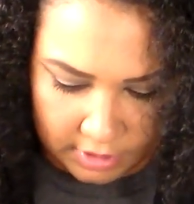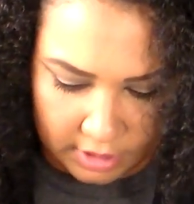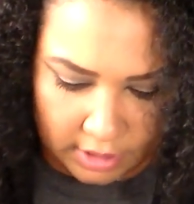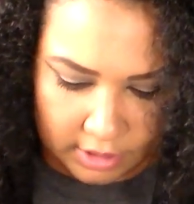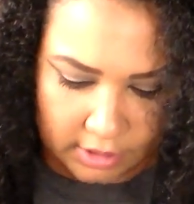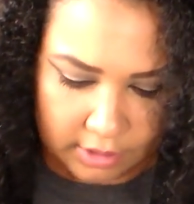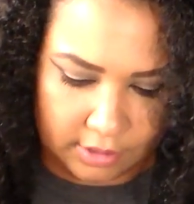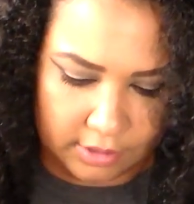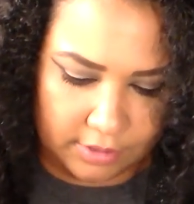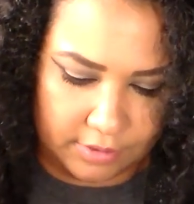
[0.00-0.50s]

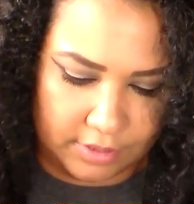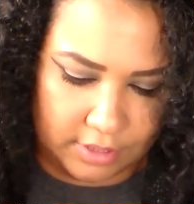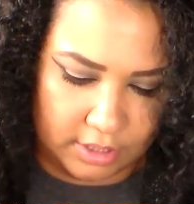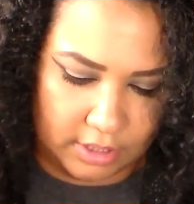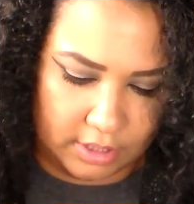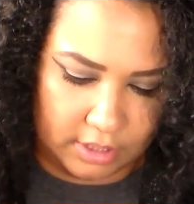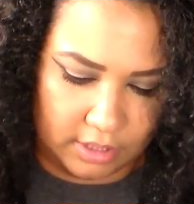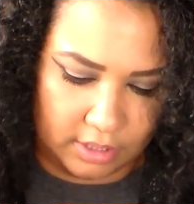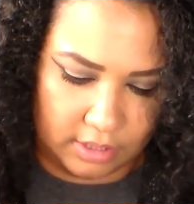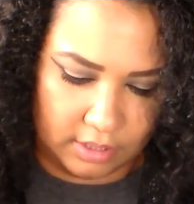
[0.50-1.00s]
Got her
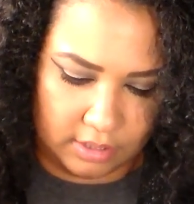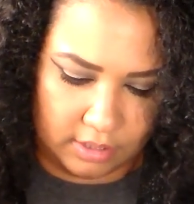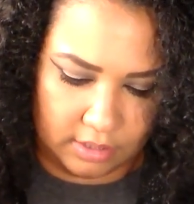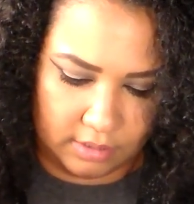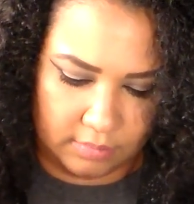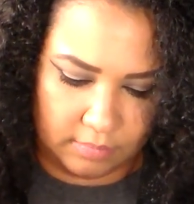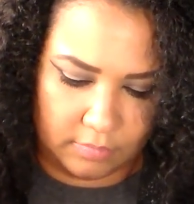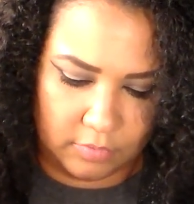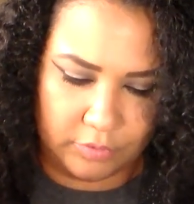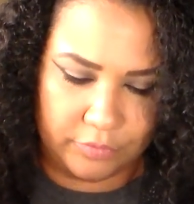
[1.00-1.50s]
the
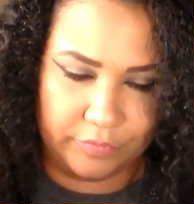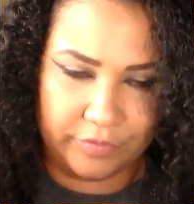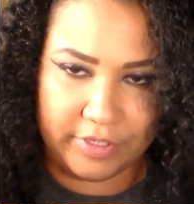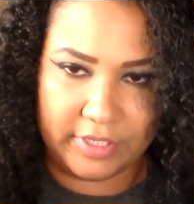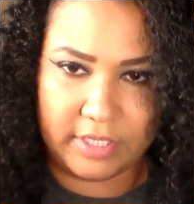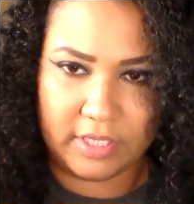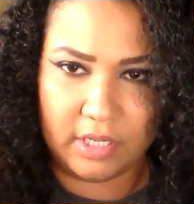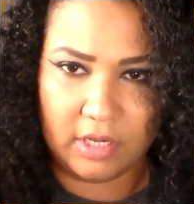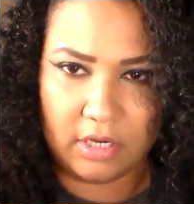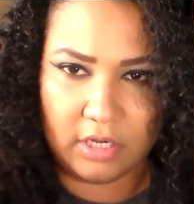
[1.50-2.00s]

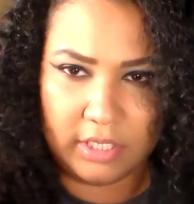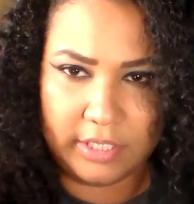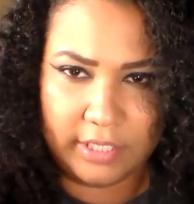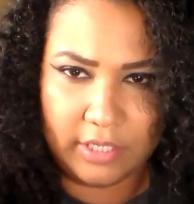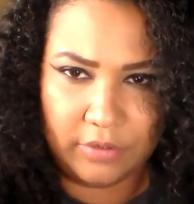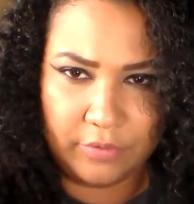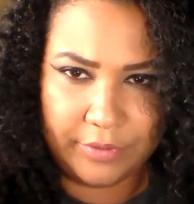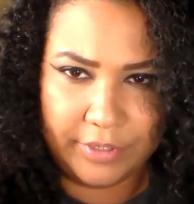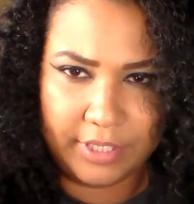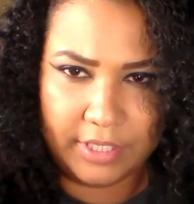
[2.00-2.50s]
movie
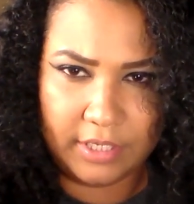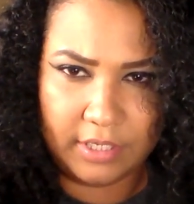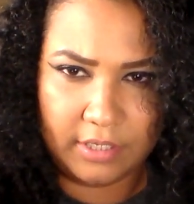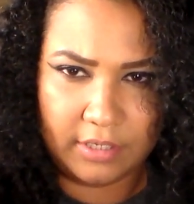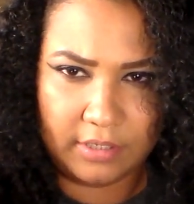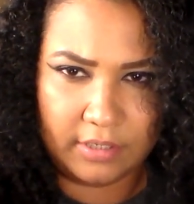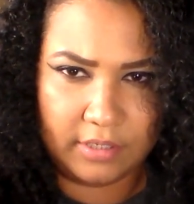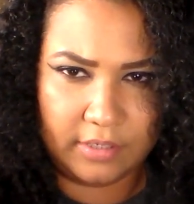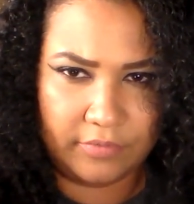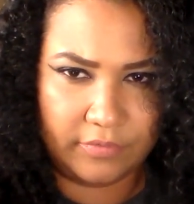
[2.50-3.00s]
Harley Quinn
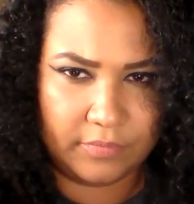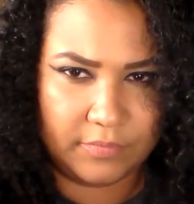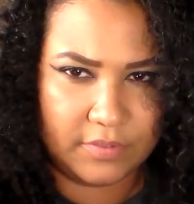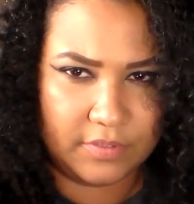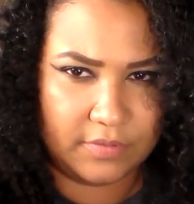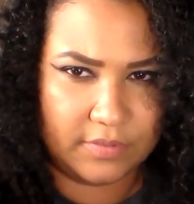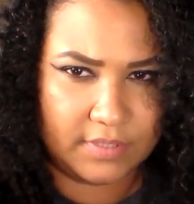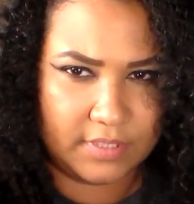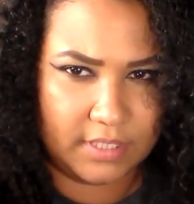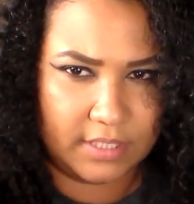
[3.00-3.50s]
from
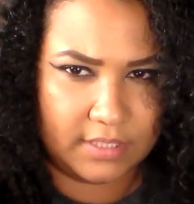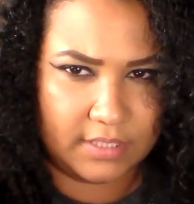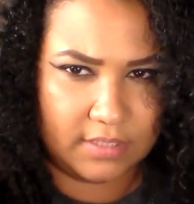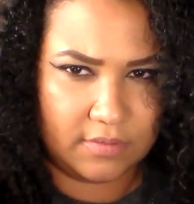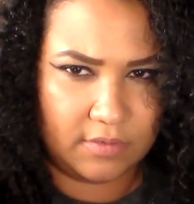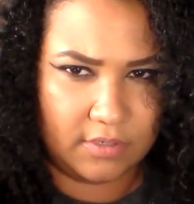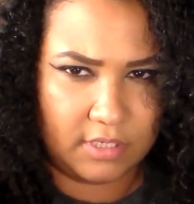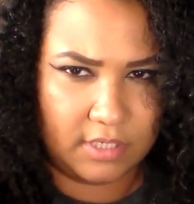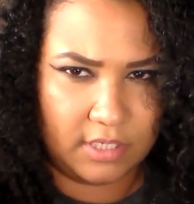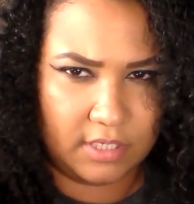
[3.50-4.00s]
Suicide
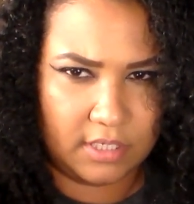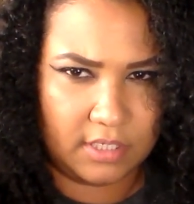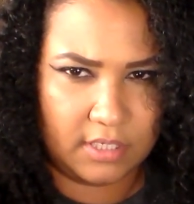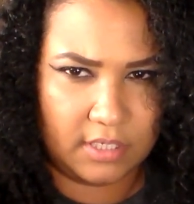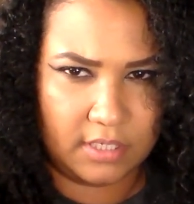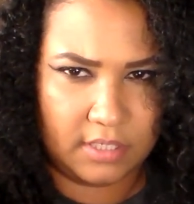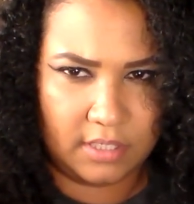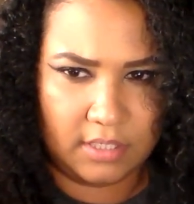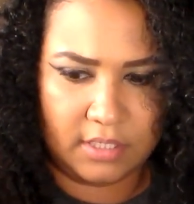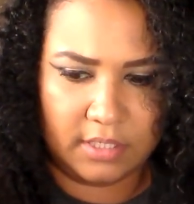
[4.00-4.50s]
Squad.
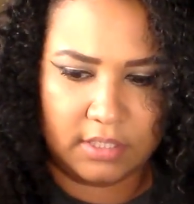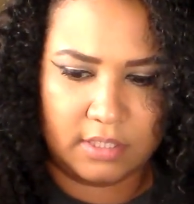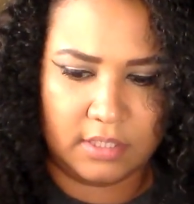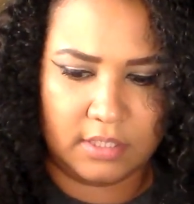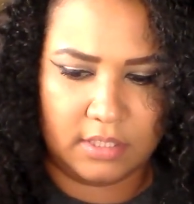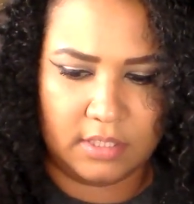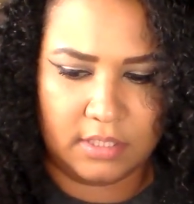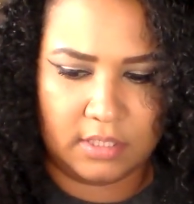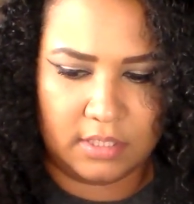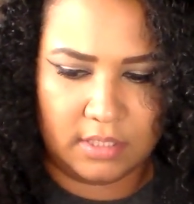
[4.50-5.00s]

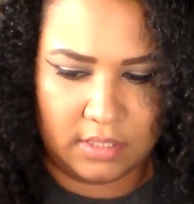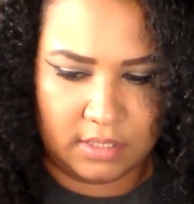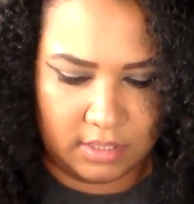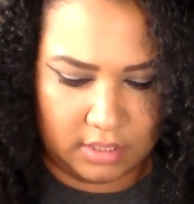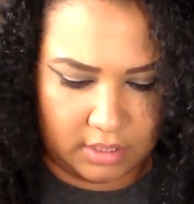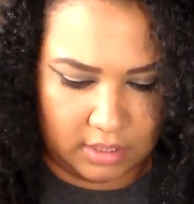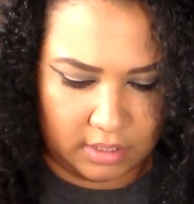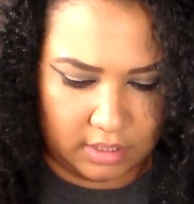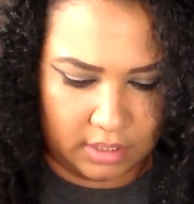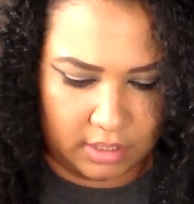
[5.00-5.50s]

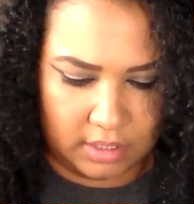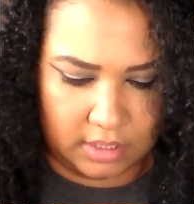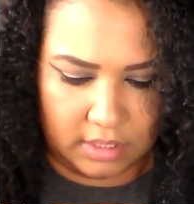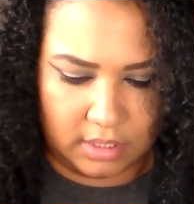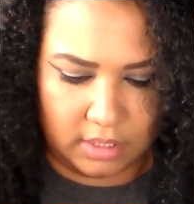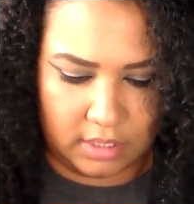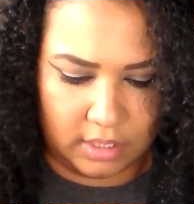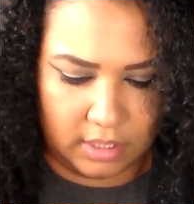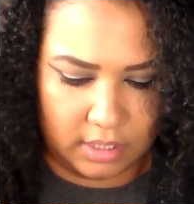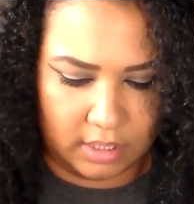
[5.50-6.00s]
And
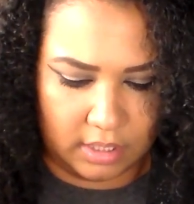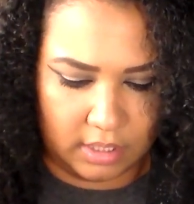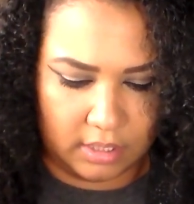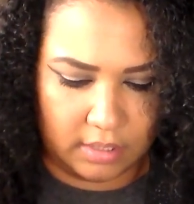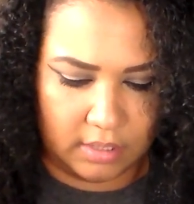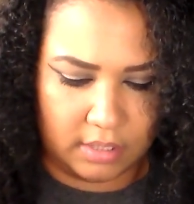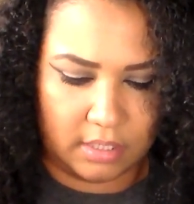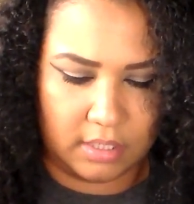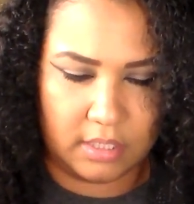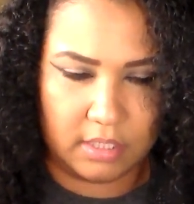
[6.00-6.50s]
then I
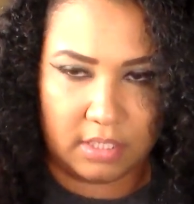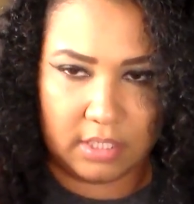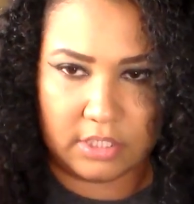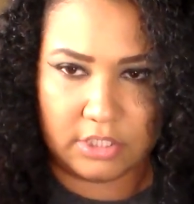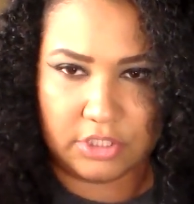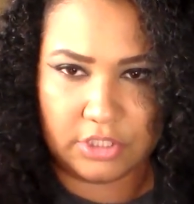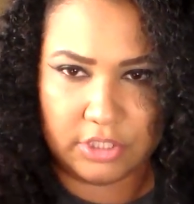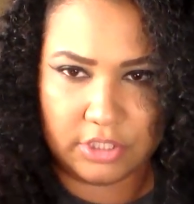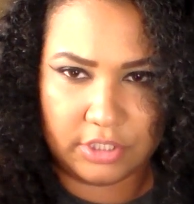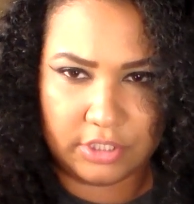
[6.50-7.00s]
got
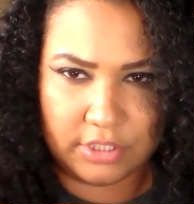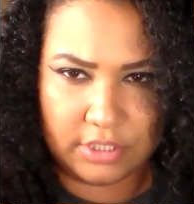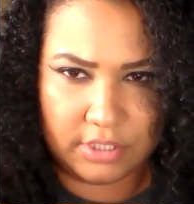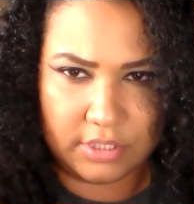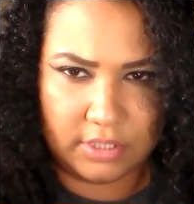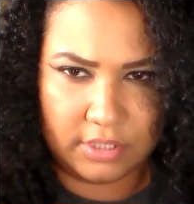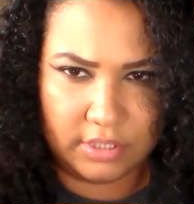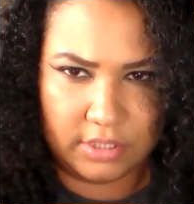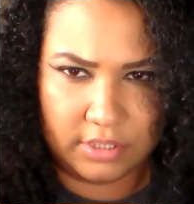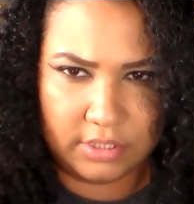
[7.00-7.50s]
a sugar
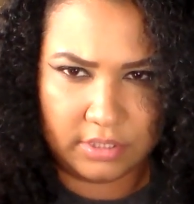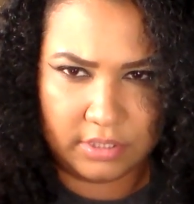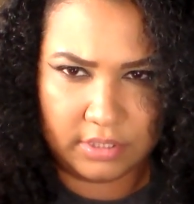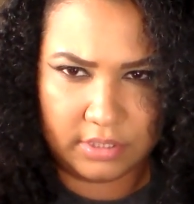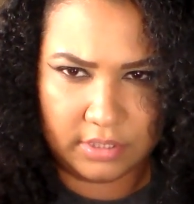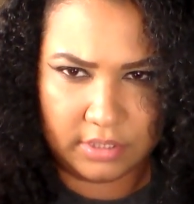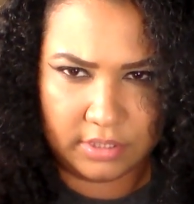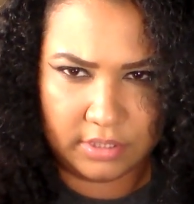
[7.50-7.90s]
skull.